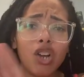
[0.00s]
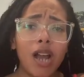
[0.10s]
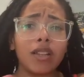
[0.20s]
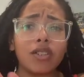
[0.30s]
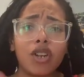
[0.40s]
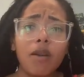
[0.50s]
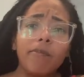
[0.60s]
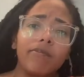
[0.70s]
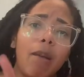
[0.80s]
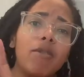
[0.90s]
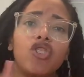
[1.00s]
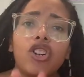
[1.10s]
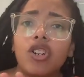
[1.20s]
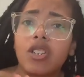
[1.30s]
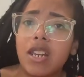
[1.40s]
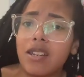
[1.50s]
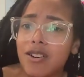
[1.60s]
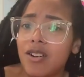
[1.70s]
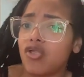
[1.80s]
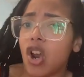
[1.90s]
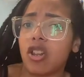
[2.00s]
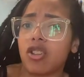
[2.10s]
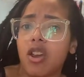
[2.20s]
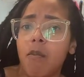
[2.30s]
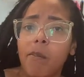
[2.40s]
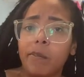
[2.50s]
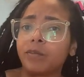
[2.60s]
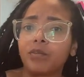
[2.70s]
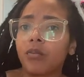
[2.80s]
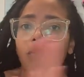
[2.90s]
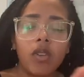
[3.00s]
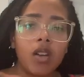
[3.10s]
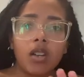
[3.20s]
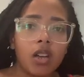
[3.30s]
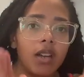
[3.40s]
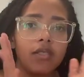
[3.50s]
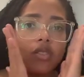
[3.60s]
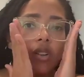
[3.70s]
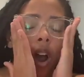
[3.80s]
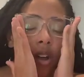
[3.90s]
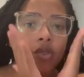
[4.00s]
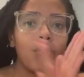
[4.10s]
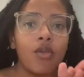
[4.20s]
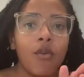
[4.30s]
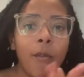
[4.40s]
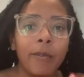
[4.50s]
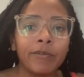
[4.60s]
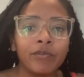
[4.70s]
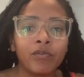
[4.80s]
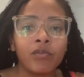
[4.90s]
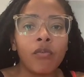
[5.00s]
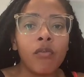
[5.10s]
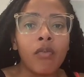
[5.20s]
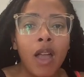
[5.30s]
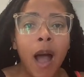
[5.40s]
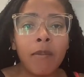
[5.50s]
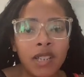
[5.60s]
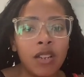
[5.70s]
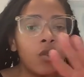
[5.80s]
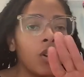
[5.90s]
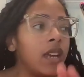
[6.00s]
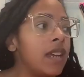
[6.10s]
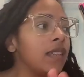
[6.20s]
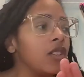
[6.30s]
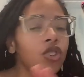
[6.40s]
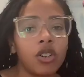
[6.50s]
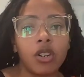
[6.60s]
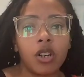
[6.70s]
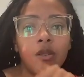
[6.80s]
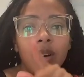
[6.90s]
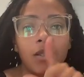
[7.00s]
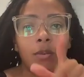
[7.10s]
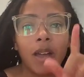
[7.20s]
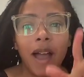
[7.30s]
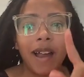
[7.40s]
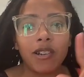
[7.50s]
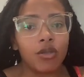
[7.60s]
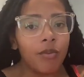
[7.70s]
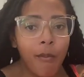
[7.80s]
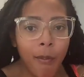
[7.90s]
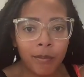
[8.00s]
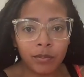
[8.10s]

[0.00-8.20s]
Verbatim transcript: Chocolate chip. I mean, sugar is easier than chocolate chip. Because all you do, I'm going to send you an easy sugar cookie recipe. I got you.